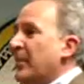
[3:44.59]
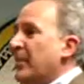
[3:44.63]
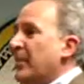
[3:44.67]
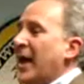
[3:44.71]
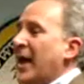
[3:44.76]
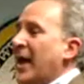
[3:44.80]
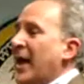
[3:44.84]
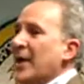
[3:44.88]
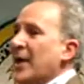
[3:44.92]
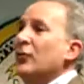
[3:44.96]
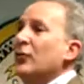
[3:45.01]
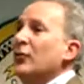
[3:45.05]
But
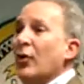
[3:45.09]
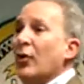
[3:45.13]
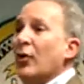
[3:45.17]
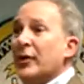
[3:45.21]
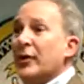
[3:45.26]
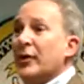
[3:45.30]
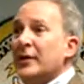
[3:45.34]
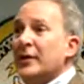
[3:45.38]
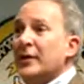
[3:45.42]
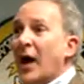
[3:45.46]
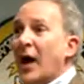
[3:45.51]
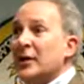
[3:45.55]
I don't know
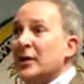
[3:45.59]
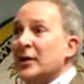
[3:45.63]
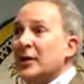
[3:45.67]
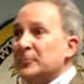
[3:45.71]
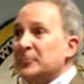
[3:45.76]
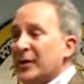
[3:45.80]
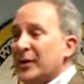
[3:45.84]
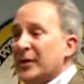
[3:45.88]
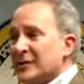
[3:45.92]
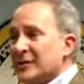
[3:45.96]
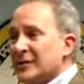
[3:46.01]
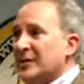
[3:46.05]
that he does,
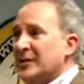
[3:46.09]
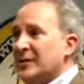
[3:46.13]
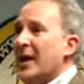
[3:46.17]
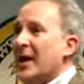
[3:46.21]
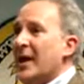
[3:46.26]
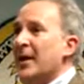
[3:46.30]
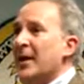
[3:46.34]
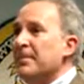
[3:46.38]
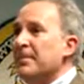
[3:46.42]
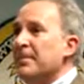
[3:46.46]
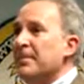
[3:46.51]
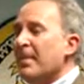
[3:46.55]
because,
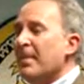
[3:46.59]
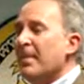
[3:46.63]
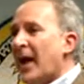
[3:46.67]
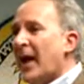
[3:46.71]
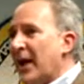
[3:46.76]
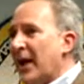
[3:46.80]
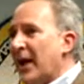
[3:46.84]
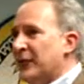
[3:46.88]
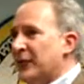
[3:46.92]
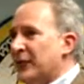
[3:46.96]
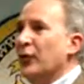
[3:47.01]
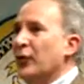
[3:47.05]
again,
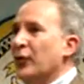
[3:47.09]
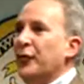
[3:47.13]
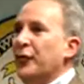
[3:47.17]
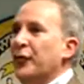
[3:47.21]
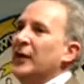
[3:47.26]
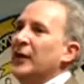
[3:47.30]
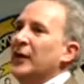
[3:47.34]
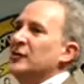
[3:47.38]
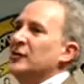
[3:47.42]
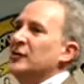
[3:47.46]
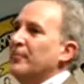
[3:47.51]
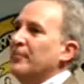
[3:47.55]
I still
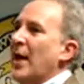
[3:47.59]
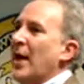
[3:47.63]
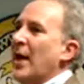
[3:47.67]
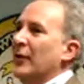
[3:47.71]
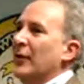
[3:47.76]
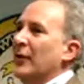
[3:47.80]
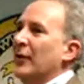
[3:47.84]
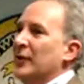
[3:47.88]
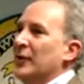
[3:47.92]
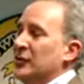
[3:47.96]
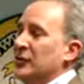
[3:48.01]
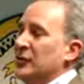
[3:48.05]
think he's a
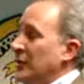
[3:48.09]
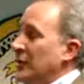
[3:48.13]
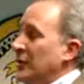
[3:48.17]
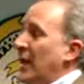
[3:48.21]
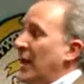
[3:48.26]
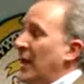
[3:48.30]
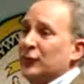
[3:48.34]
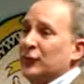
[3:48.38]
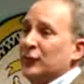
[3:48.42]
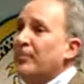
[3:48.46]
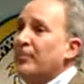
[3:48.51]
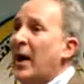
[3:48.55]
politician,
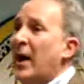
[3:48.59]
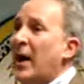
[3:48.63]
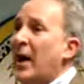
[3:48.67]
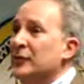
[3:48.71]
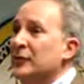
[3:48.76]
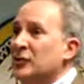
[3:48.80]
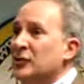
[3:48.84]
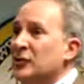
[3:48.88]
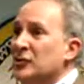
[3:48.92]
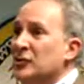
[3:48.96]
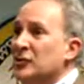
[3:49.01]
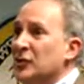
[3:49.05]
and that's what
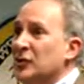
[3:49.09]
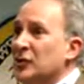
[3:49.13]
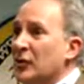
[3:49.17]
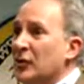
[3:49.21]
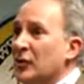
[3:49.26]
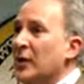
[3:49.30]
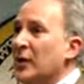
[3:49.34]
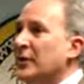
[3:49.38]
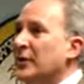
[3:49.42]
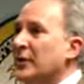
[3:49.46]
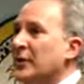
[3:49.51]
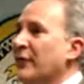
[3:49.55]
politicians
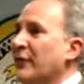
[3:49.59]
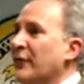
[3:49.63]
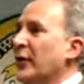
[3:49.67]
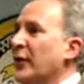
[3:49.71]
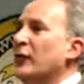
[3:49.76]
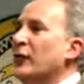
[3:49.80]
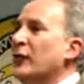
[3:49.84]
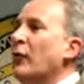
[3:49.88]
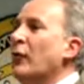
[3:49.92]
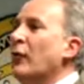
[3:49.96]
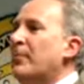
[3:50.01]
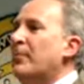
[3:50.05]
do. They
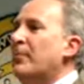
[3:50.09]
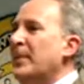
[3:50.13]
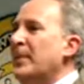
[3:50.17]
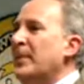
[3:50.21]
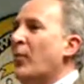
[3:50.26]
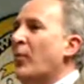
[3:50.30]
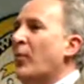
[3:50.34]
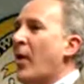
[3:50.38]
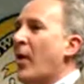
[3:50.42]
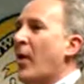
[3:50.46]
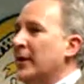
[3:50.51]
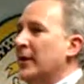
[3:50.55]
figure out what
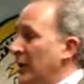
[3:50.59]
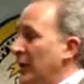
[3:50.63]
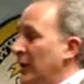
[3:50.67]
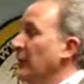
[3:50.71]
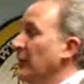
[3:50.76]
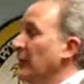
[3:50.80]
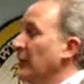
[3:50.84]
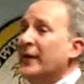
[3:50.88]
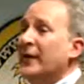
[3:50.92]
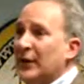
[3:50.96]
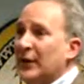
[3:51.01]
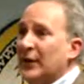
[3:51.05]
people want to
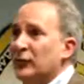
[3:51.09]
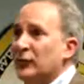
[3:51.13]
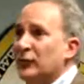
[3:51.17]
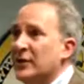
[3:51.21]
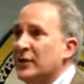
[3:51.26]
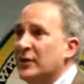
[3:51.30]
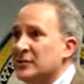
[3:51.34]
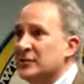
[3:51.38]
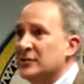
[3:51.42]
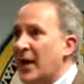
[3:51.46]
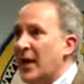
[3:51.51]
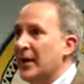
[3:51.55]
hear, and then that's what
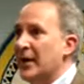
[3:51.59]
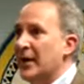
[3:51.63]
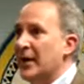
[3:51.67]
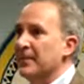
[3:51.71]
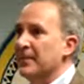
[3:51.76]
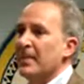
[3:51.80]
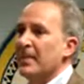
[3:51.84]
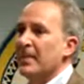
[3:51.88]
they say.